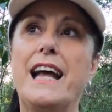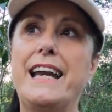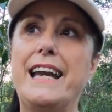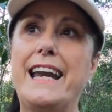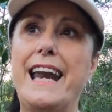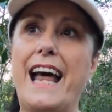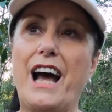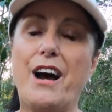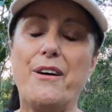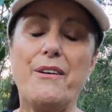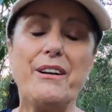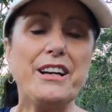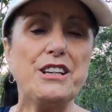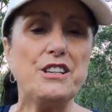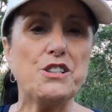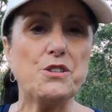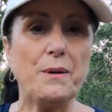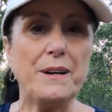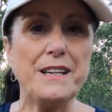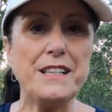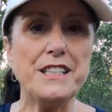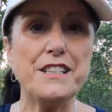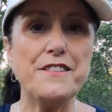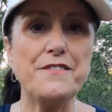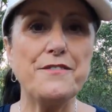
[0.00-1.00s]
Now, in
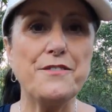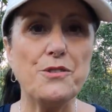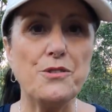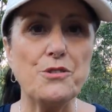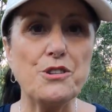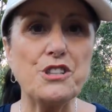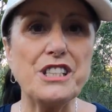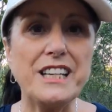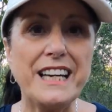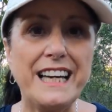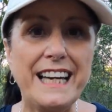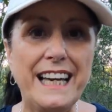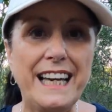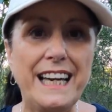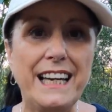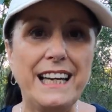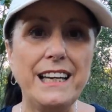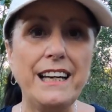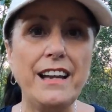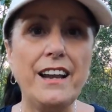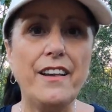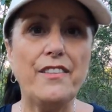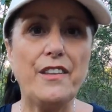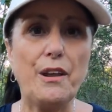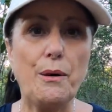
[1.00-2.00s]

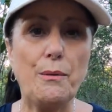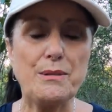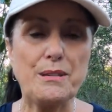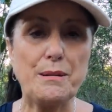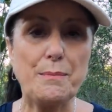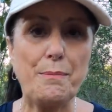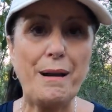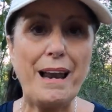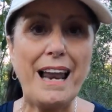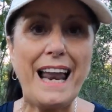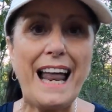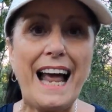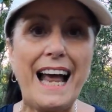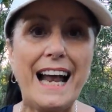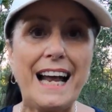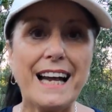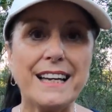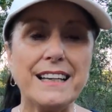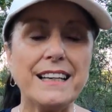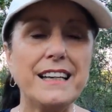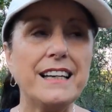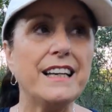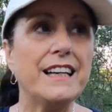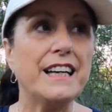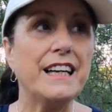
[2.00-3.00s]
2014, there was a
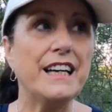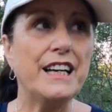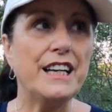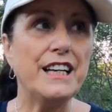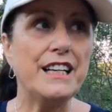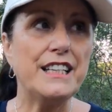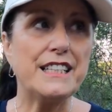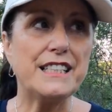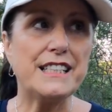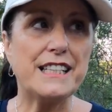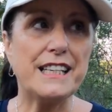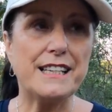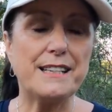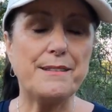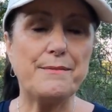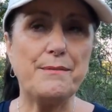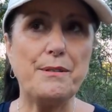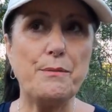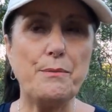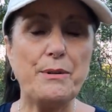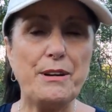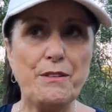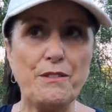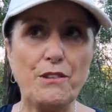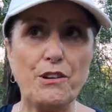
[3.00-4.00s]
plan
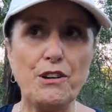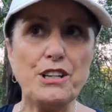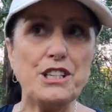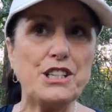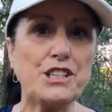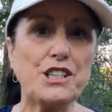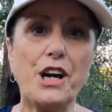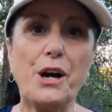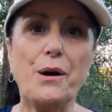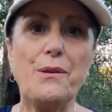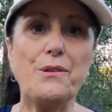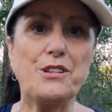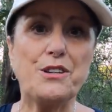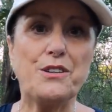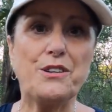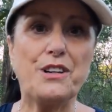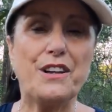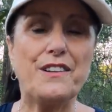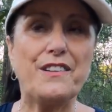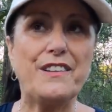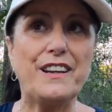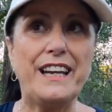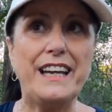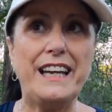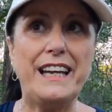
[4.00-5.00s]
we've already told you
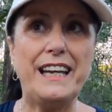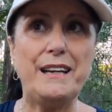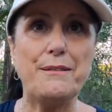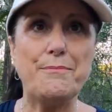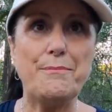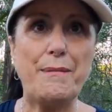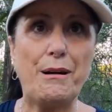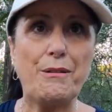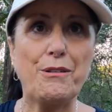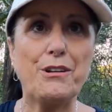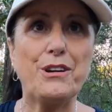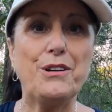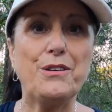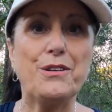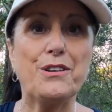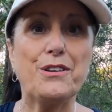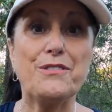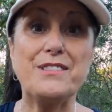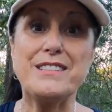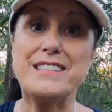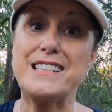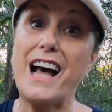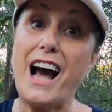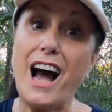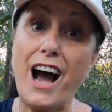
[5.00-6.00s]
that the Mt Coot-tha
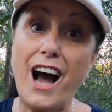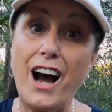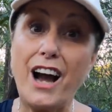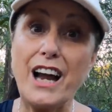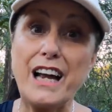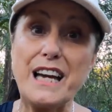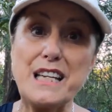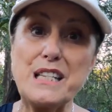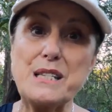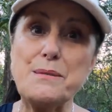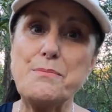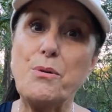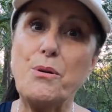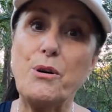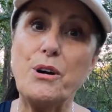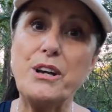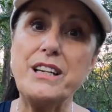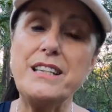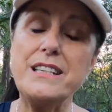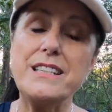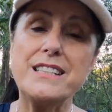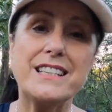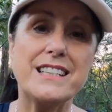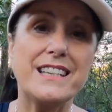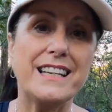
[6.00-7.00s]
is the highest
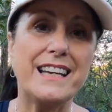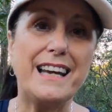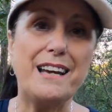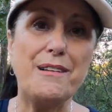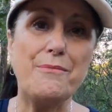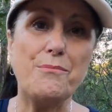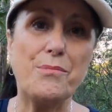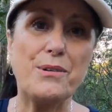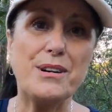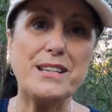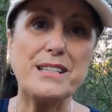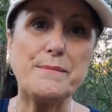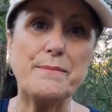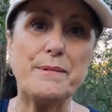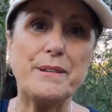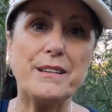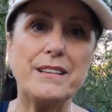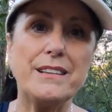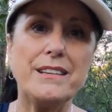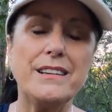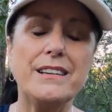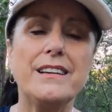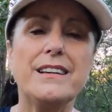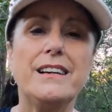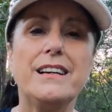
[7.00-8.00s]
point in Brisbane.